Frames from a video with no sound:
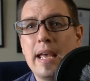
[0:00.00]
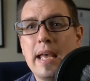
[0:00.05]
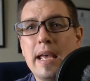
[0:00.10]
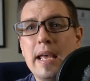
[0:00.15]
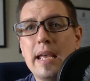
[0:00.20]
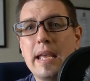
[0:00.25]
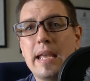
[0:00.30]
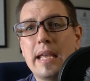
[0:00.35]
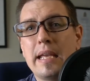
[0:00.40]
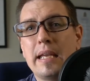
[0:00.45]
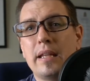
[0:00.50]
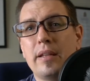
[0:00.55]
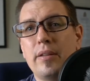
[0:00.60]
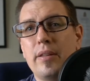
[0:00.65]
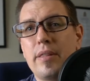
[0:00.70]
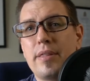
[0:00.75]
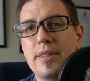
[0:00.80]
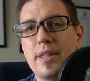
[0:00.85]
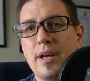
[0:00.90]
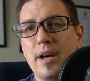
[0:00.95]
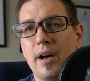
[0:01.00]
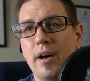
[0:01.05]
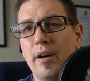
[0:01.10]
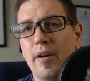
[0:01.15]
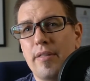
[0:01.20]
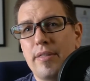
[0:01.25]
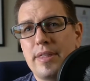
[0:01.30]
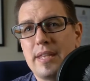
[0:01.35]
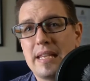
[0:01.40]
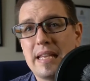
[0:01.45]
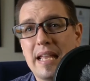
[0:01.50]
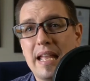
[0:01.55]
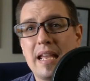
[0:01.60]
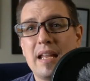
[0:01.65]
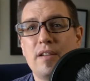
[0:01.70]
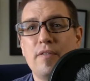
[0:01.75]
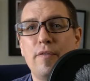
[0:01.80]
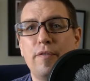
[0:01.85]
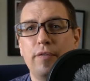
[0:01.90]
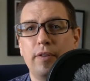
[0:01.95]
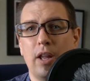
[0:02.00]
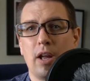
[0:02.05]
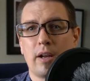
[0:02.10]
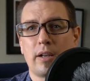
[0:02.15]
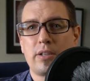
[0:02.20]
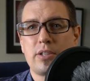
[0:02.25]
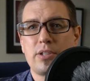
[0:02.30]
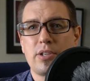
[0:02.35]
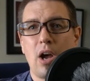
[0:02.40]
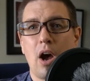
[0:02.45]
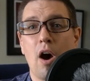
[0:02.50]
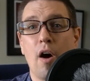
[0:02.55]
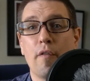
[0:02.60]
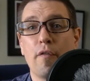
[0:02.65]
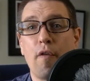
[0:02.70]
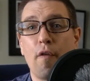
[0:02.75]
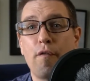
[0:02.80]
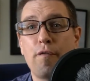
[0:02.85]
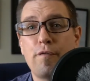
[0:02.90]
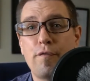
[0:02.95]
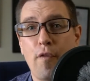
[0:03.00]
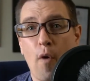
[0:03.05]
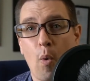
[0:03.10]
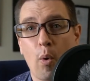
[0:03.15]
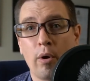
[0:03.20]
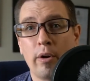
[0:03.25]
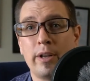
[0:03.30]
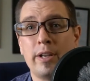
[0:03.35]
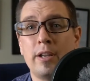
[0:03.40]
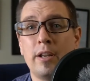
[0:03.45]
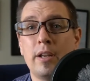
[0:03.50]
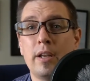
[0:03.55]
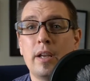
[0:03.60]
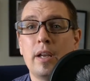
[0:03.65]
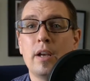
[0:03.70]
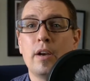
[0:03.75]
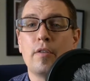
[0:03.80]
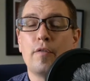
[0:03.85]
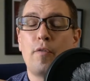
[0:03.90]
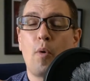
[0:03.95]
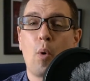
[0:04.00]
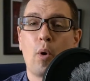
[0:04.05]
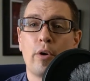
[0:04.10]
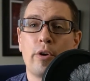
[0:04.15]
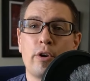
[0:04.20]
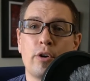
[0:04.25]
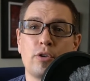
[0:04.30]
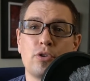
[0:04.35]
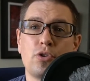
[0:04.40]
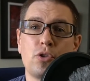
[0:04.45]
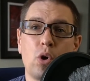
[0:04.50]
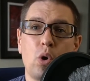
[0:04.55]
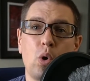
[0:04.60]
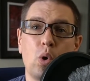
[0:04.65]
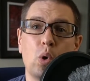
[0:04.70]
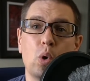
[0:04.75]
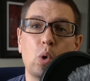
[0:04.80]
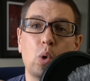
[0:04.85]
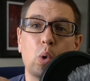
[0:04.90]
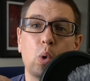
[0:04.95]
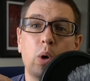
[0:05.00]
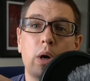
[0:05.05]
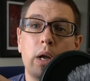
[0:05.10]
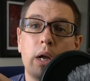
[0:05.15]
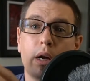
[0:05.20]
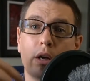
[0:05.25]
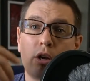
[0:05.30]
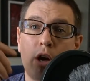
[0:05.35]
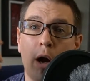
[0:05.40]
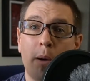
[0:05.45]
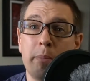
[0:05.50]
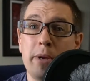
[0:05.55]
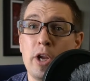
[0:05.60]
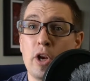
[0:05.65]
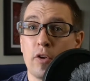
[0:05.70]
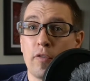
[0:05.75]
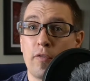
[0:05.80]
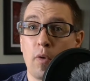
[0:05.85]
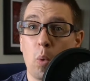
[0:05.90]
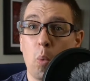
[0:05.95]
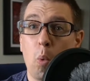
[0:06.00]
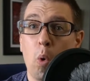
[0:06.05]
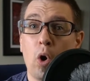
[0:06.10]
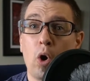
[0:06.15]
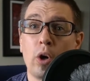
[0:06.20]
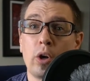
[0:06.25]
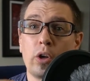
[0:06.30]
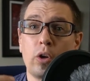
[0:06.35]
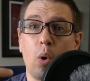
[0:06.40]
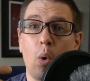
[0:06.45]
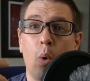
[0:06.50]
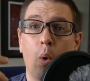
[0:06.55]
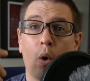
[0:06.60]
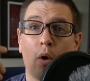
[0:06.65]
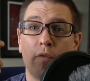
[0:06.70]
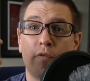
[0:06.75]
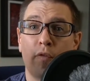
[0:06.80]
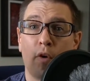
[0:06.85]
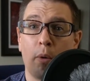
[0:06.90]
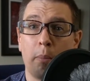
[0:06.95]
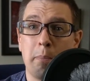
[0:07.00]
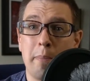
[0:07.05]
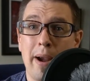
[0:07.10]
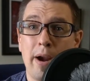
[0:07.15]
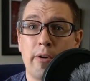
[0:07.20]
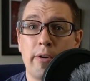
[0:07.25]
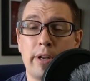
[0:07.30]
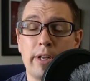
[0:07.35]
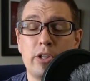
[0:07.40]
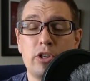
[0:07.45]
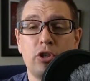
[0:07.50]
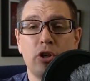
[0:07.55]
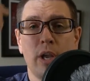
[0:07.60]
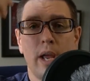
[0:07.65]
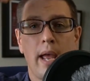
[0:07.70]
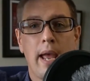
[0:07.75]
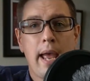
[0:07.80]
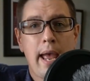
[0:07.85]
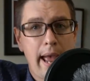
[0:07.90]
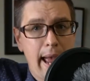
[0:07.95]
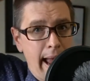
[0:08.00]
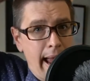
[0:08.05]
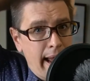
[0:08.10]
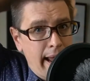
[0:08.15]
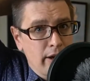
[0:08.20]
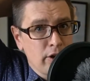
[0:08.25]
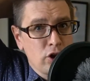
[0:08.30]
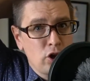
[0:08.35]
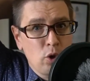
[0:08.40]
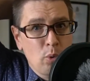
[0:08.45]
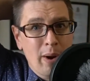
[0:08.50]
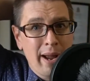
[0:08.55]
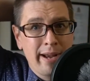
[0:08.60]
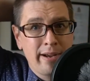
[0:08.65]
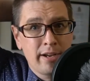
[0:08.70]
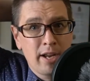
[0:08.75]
in the influx of foreigners who come here for work or for marriage and who end up